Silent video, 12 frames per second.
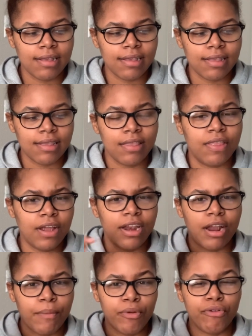the
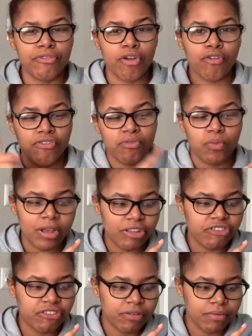numbers are
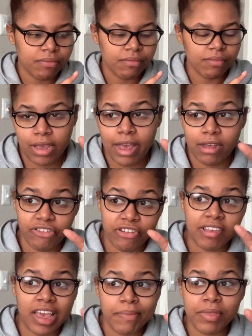switched. Just
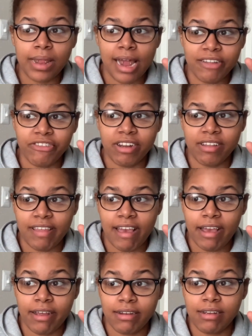keep the logic
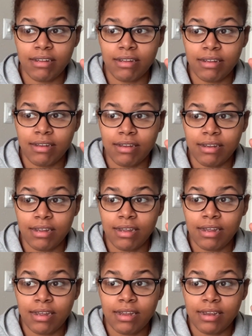that
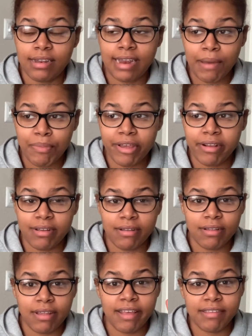debit
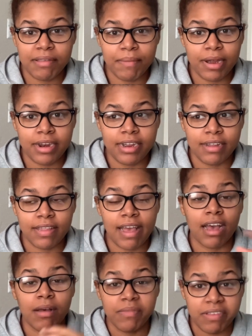is the money that
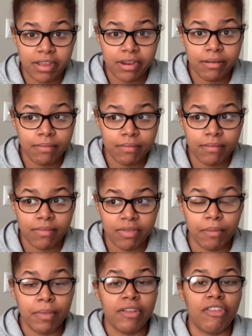comes in, the
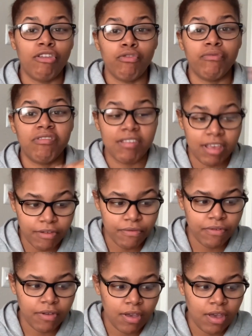money that you receive.
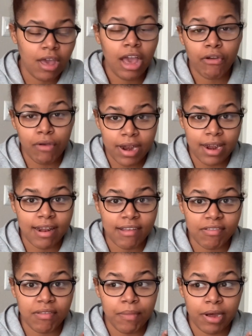Credit is the
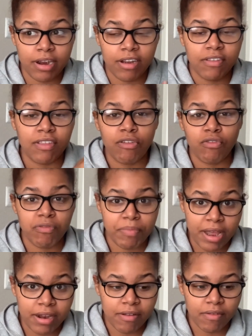money that you
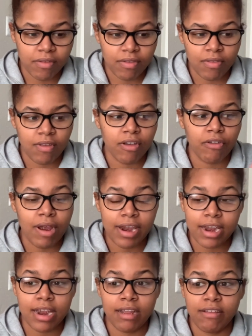spend. Credit
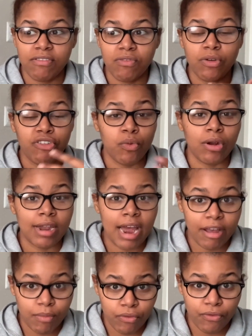is what you are
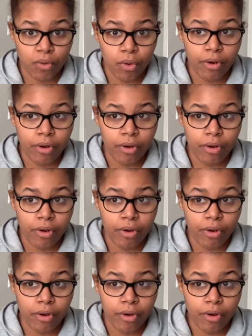liable for.